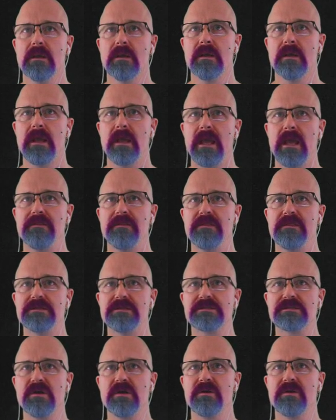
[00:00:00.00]
And
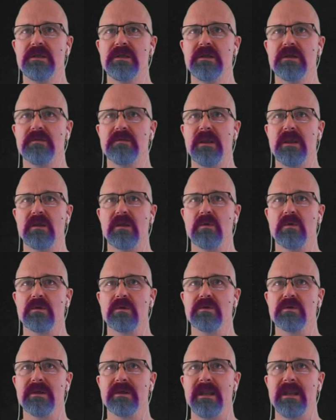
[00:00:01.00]
this code here, depending on whether we're
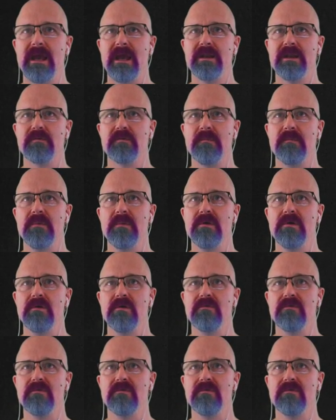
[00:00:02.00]
doing an add or remove.